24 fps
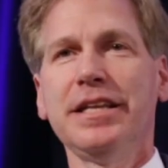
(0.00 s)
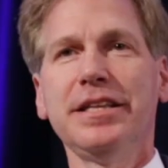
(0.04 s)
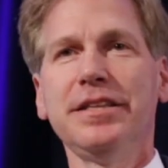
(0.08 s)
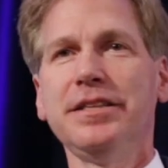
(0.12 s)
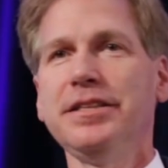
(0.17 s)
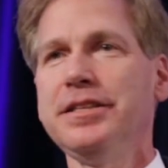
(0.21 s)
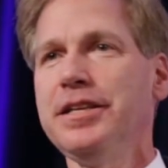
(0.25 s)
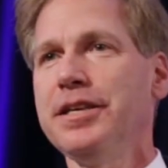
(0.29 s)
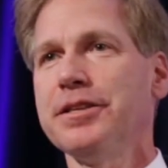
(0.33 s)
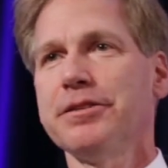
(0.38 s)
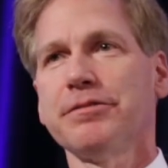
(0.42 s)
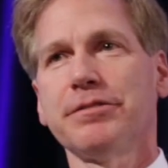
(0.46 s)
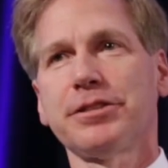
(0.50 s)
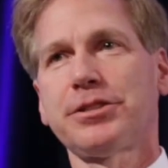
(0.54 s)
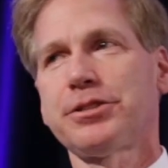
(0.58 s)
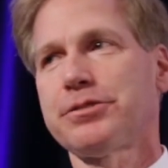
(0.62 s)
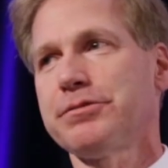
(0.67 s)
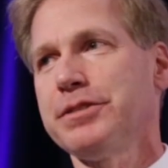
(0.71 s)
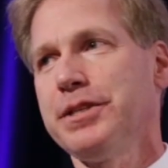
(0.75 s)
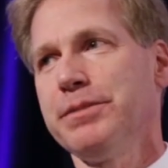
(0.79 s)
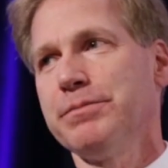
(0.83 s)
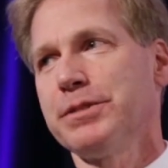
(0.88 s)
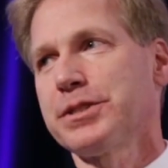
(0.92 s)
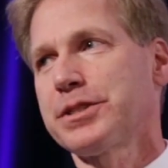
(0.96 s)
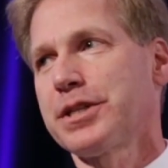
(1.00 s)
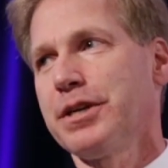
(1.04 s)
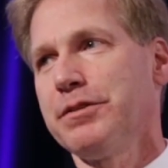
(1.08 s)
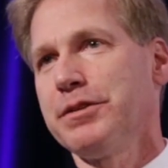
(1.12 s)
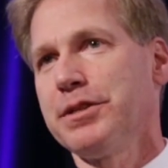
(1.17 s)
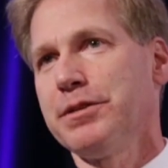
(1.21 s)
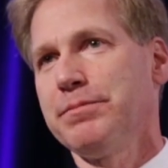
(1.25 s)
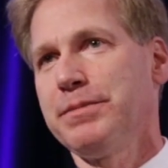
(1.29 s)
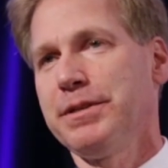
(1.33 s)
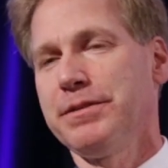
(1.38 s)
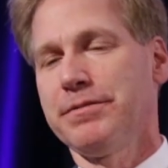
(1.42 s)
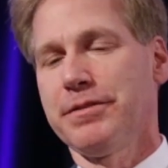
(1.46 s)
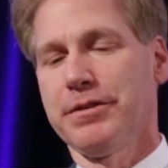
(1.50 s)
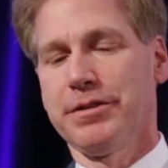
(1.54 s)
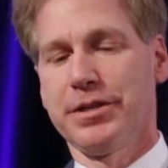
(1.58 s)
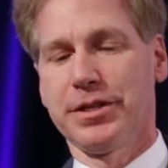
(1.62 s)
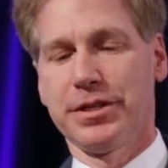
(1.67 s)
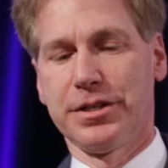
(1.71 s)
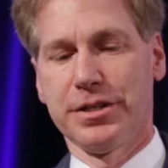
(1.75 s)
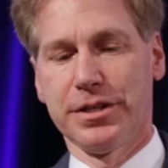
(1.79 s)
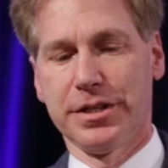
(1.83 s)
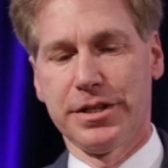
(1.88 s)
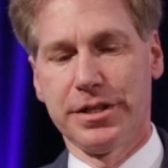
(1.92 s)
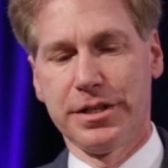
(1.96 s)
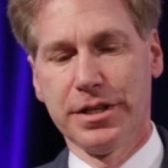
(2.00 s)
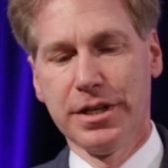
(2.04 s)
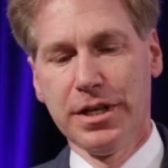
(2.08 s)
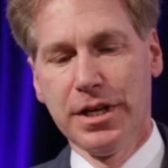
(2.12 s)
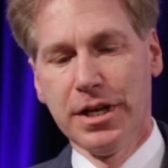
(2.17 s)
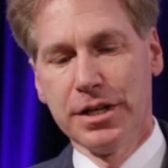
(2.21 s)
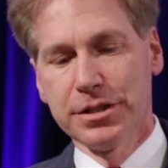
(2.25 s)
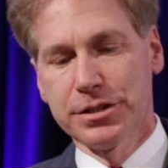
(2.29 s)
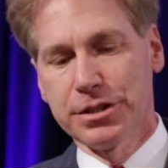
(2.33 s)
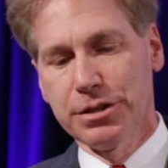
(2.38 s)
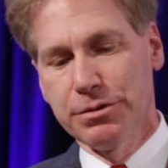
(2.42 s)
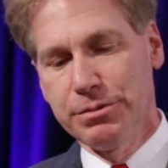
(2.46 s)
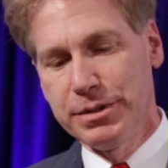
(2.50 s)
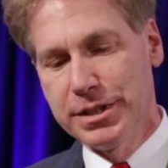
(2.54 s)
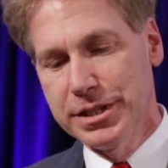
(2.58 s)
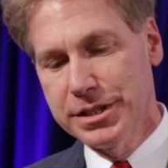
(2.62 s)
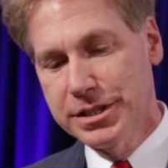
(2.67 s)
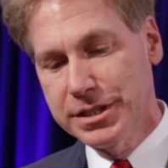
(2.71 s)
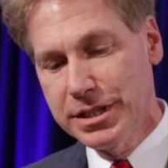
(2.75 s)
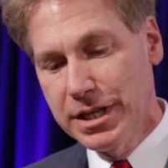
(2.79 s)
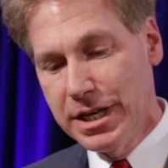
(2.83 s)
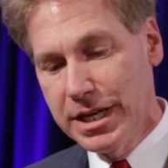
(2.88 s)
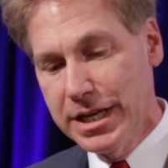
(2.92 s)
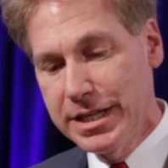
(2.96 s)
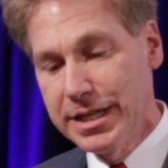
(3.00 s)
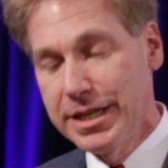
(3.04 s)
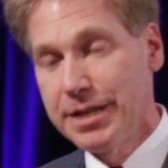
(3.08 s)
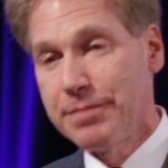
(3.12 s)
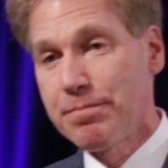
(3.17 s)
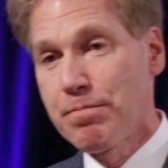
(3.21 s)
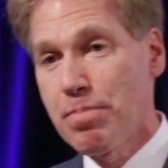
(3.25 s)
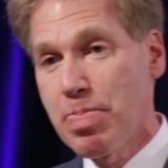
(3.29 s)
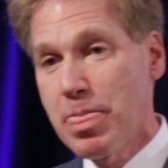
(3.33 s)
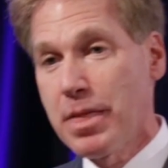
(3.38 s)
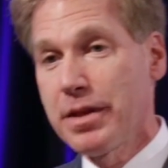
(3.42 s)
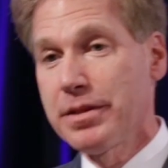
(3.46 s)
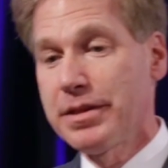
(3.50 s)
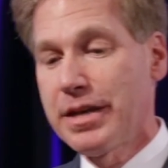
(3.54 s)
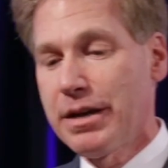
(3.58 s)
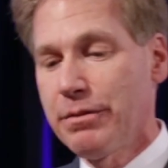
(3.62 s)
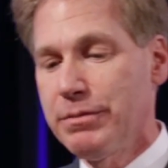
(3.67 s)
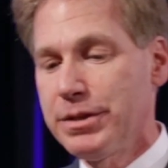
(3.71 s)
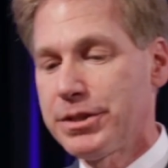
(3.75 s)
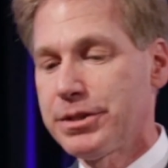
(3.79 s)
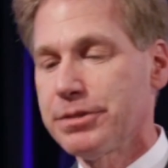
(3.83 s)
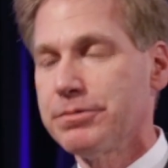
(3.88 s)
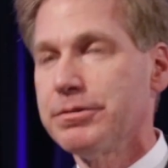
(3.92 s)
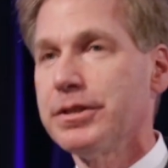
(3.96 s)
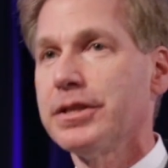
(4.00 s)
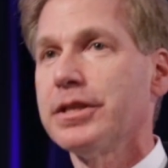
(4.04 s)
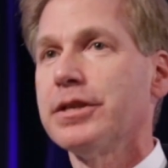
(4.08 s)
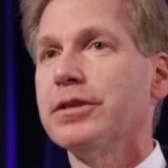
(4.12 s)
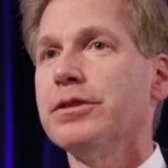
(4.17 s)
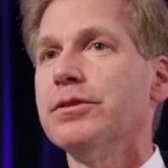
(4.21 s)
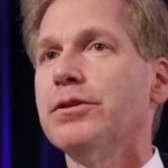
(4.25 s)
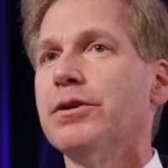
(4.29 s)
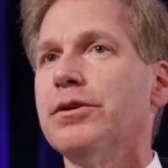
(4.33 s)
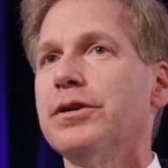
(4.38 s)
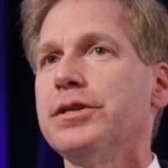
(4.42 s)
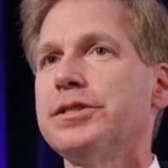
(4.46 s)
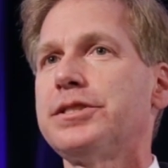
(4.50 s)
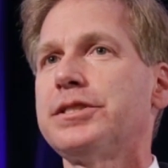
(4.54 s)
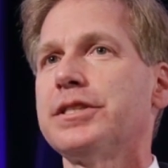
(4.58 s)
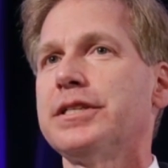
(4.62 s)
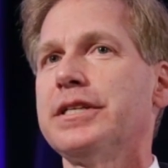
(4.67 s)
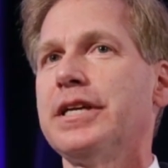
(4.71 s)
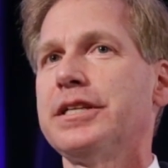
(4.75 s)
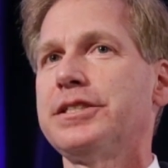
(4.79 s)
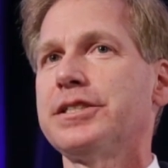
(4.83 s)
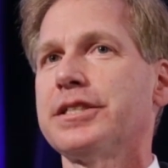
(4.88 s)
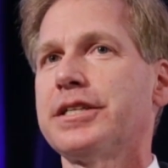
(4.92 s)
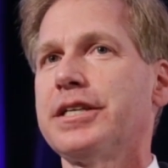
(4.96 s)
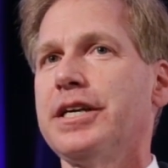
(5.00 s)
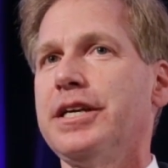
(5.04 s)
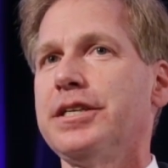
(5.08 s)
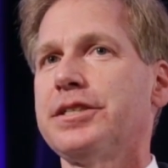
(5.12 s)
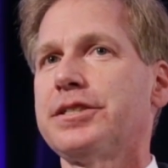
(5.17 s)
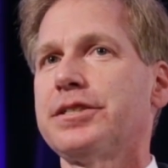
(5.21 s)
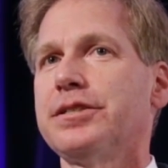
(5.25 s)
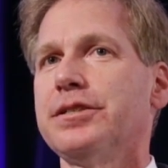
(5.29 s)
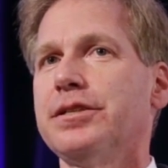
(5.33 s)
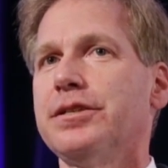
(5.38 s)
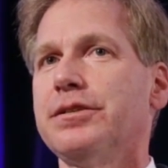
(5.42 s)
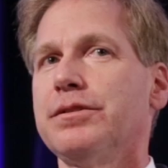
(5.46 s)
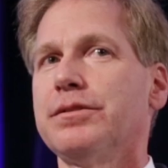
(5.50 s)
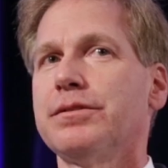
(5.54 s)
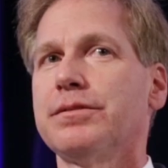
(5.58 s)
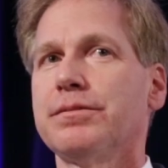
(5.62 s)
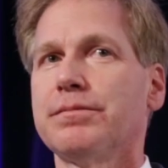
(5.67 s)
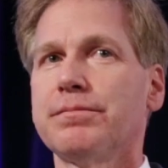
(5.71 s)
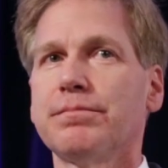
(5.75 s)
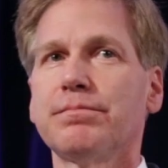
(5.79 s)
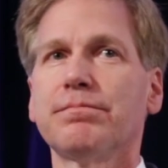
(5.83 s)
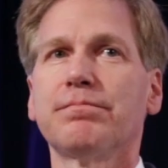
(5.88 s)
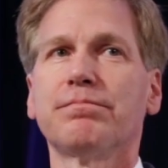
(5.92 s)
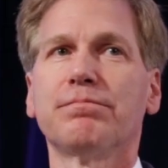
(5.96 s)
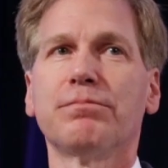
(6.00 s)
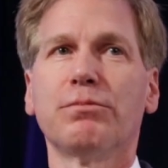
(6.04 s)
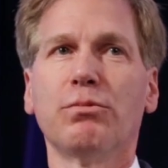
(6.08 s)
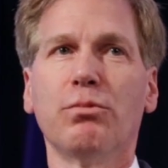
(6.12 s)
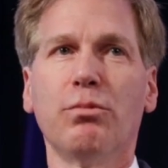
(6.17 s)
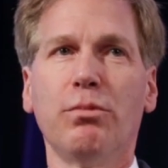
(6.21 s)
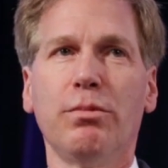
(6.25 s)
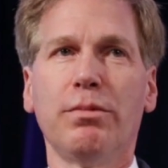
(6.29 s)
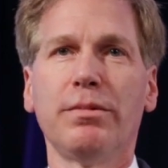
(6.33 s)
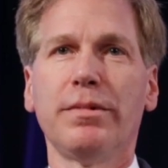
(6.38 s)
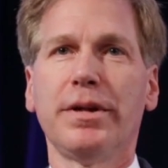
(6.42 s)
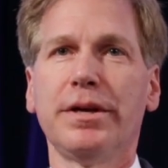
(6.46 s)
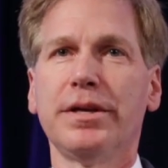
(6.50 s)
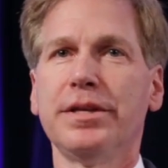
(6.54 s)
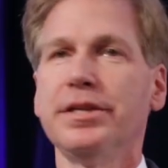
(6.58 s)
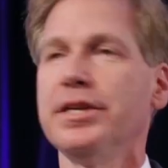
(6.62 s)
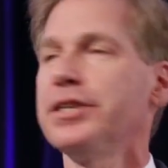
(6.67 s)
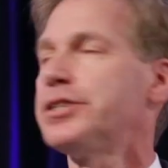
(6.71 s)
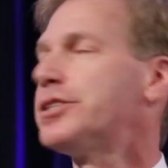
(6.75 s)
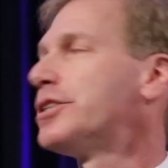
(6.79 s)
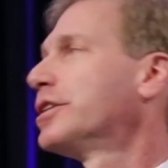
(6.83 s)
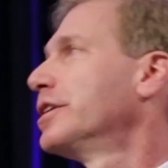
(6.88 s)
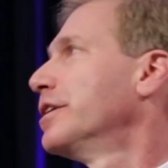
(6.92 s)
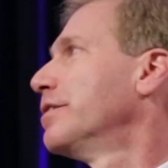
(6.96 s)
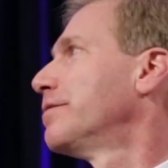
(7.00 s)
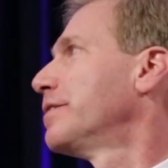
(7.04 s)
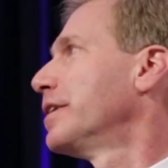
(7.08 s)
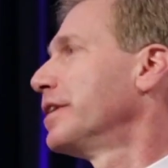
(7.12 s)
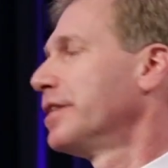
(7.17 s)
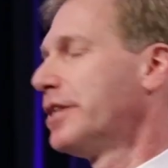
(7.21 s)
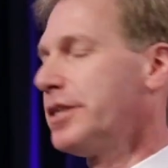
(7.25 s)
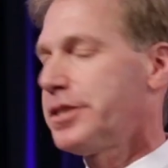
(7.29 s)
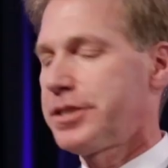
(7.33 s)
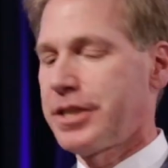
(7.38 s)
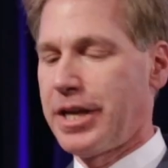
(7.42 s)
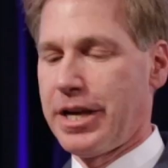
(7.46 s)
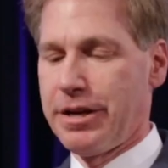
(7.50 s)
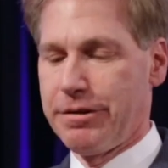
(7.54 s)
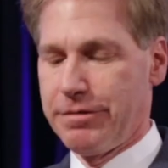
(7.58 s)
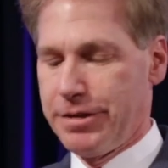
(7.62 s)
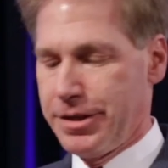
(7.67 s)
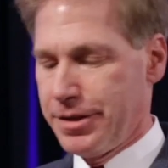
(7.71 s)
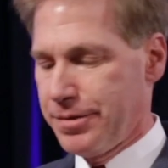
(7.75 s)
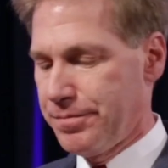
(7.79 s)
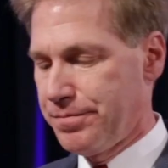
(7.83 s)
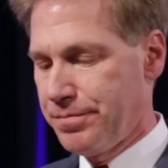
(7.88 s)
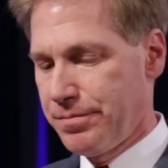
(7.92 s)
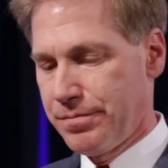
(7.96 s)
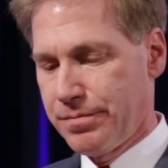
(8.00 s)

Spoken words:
Neither extreme was going to be very good. So we decided that we should really launch an educational initiative in this area.